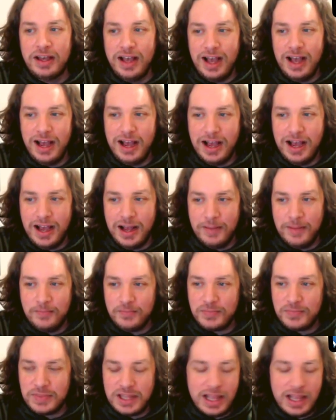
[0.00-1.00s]
Um,
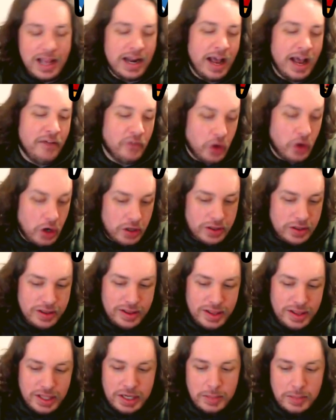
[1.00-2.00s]
and I've heard
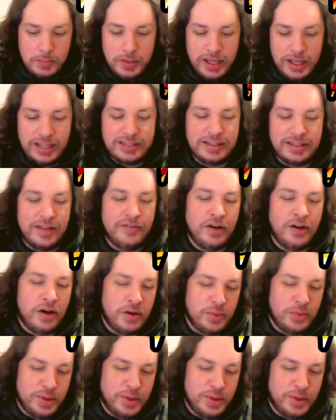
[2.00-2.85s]
the complaints of, oh,